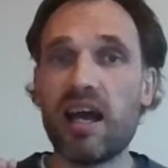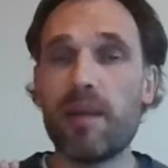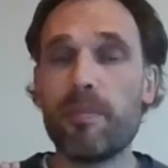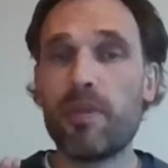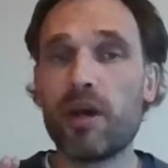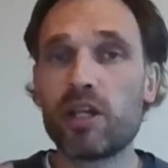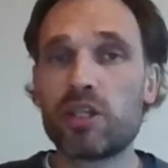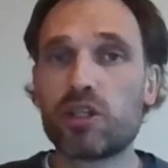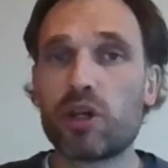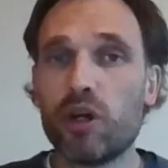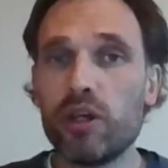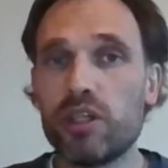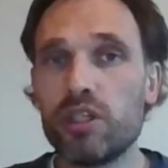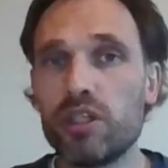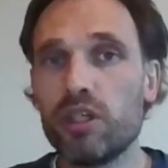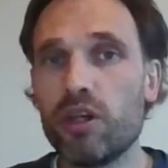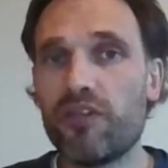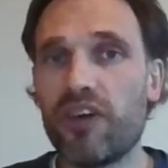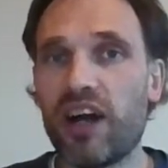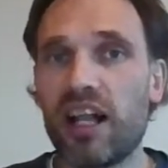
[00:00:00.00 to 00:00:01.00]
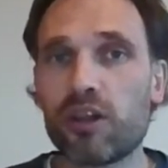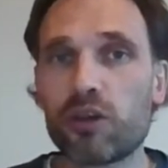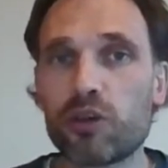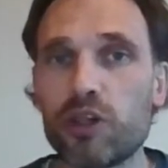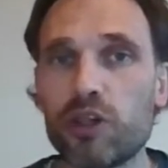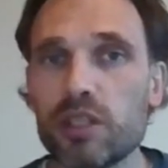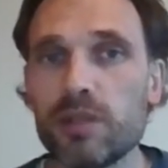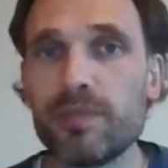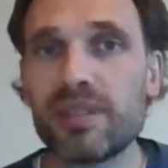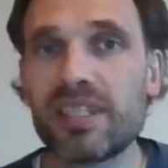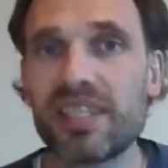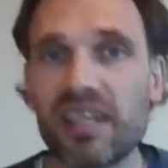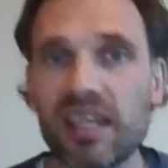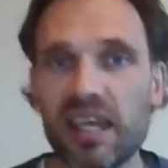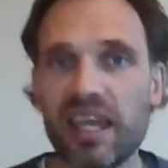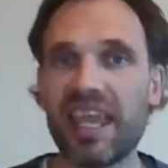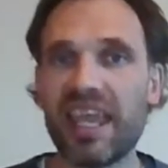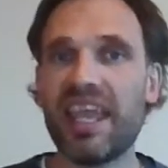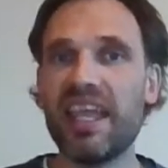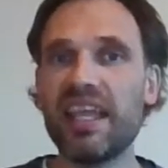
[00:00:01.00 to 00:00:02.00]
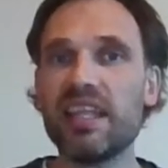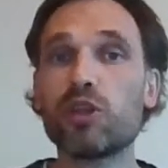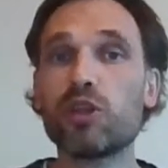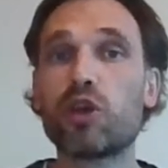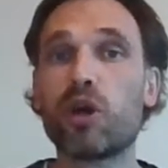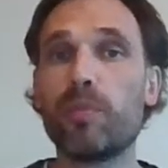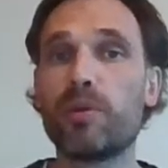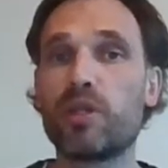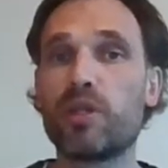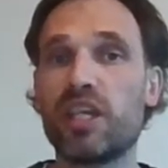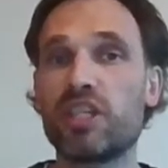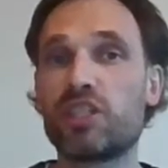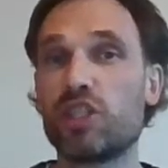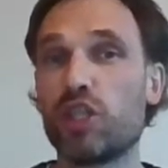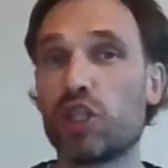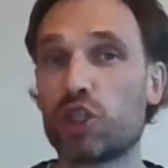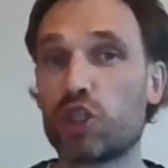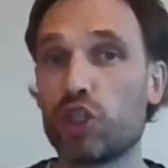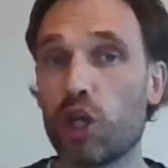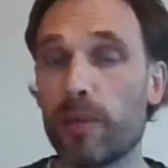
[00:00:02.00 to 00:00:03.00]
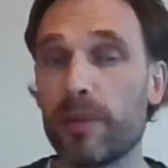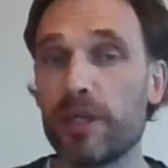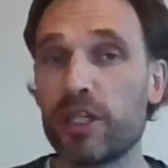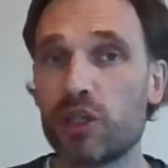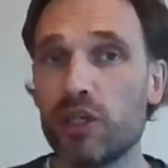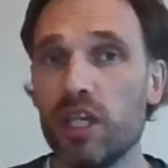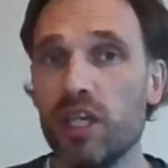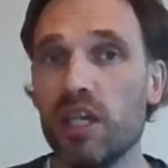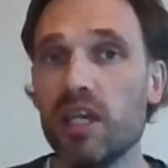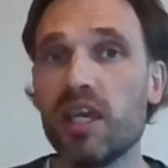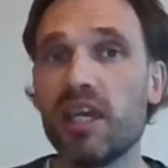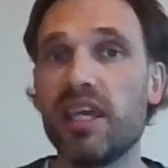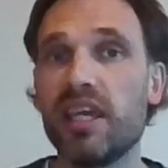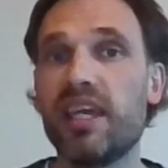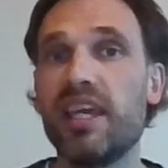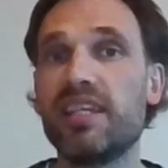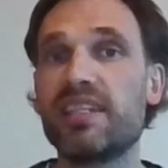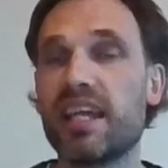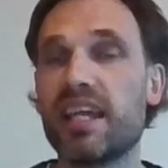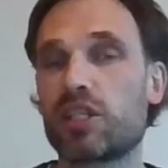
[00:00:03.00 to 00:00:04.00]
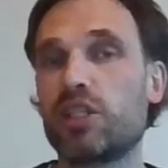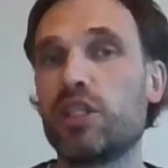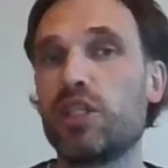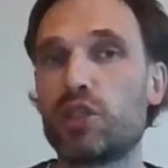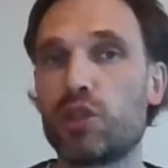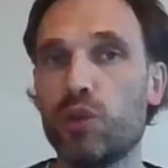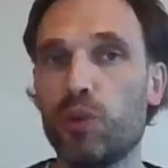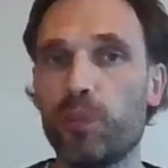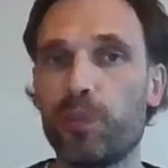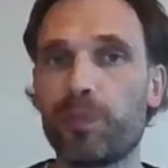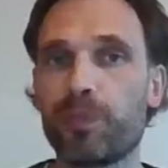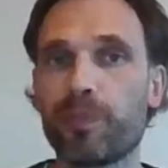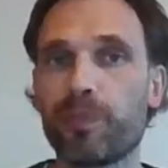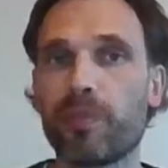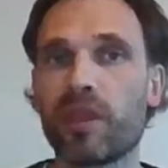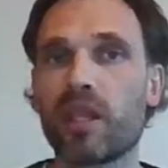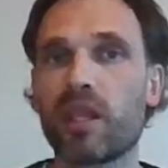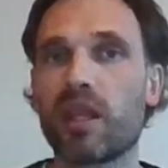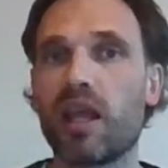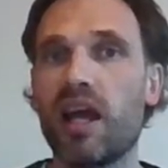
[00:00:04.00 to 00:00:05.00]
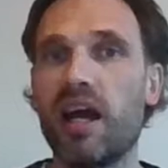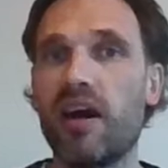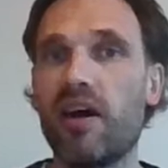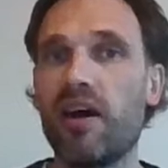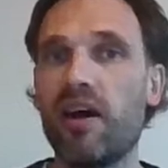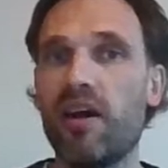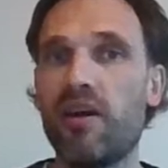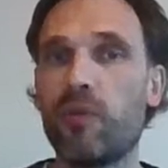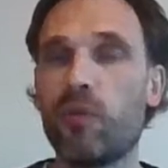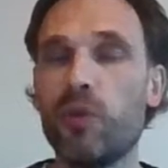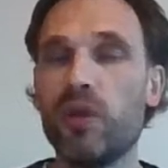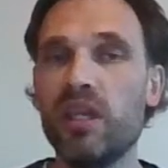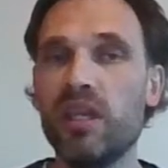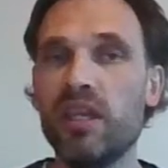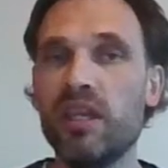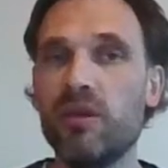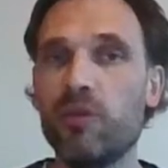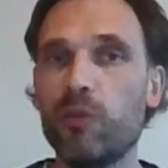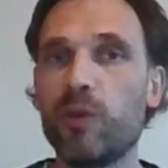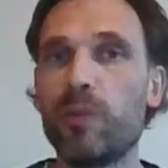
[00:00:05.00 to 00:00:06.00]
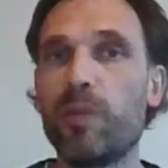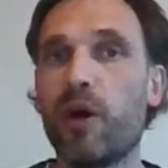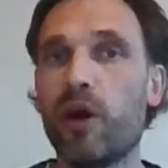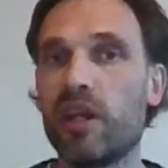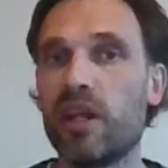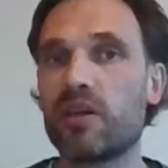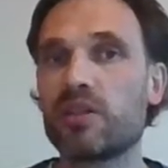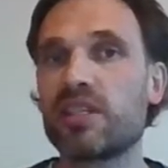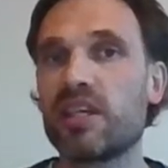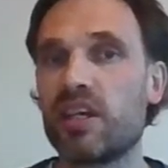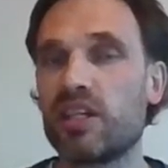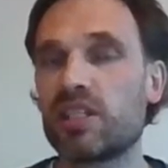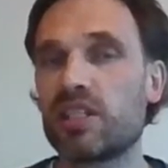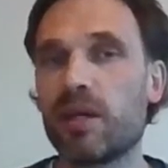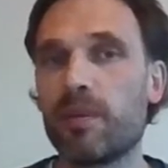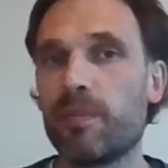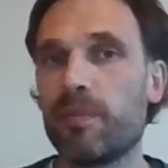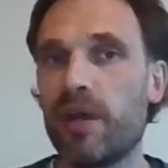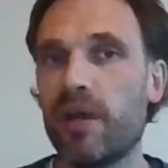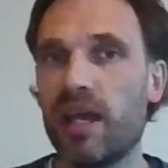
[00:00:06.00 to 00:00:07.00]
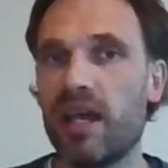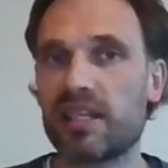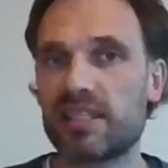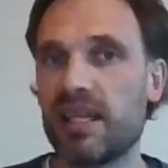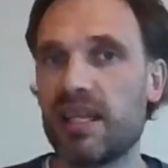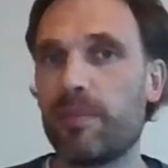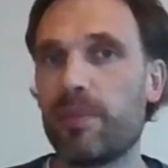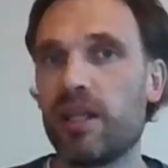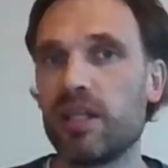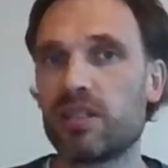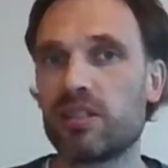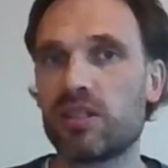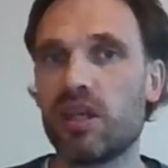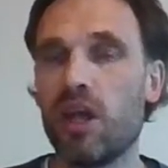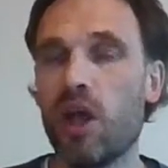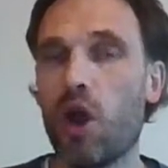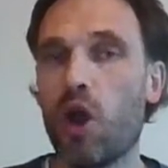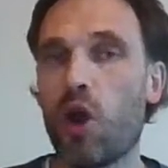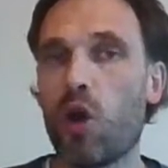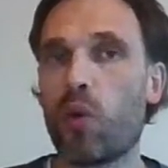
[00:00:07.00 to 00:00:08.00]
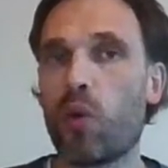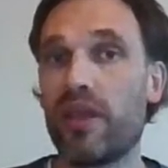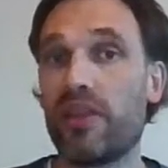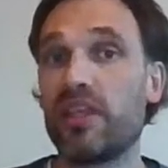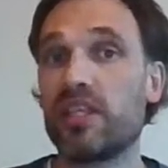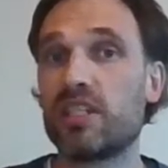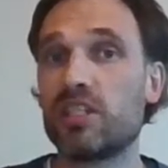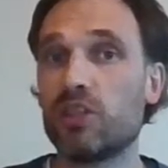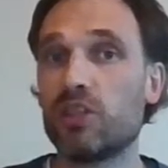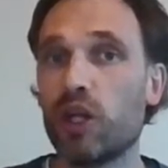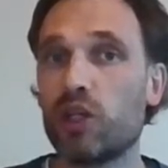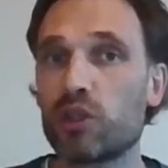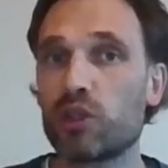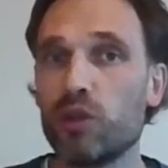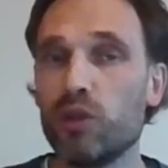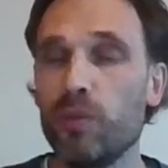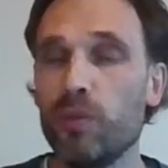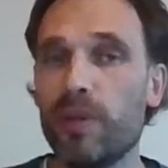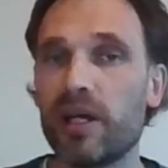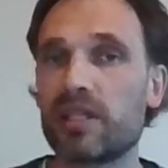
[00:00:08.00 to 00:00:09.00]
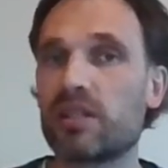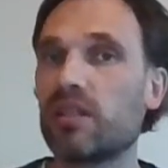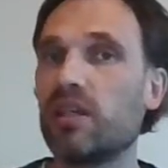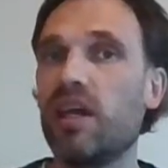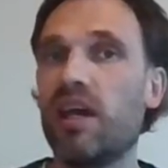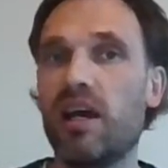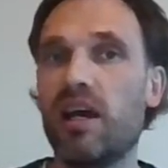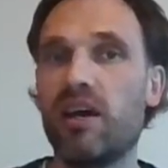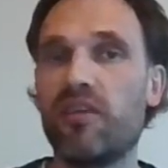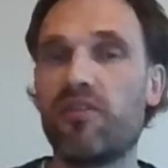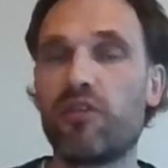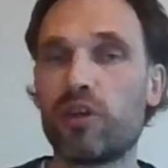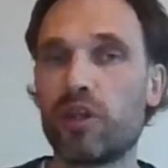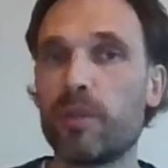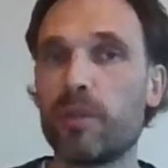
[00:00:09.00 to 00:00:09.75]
majority of algorithms in computational geometry is actually true. We point out there are some examples where this is not true, but for the